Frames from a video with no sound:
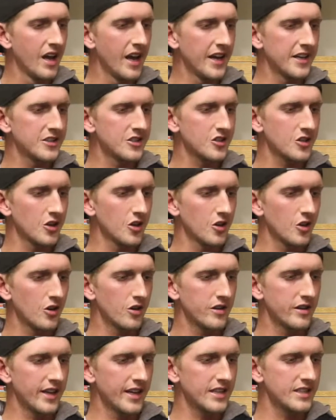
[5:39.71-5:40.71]
And
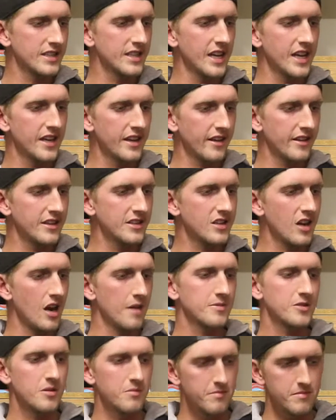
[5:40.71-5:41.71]
so they say that these
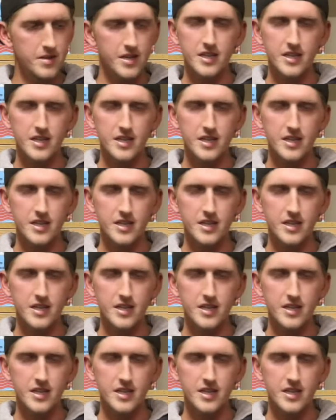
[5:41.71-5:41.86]
hops are